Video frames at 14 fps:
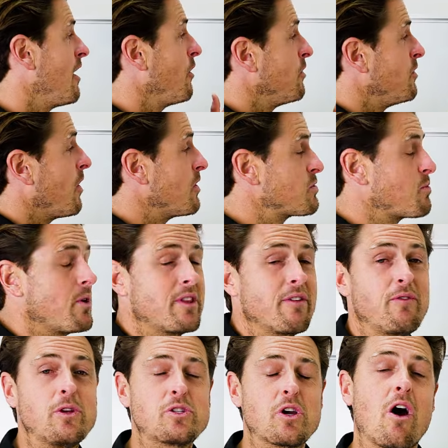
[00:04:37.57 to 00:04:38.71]
Who knows what the
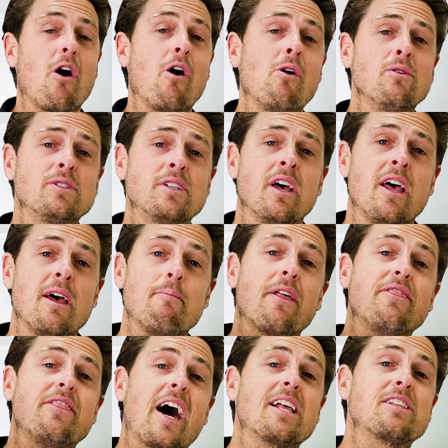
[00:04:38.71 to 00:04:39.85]
future holds?
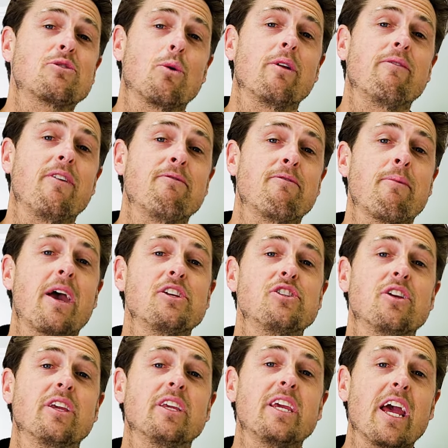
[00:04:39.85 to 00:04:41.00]
But that sort of
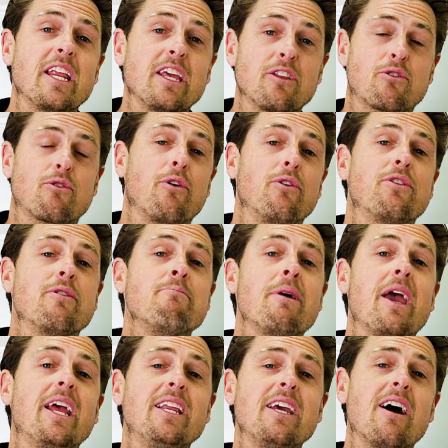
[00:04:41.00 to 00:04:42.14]
information getting through the
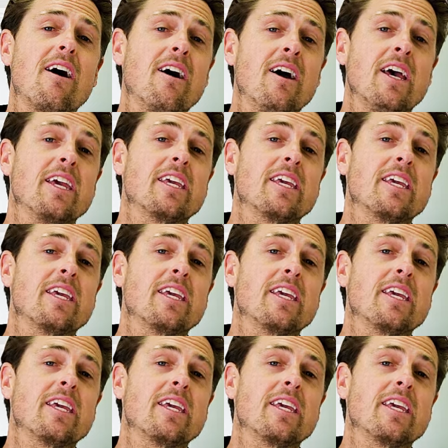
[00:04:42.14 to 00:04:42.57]
media,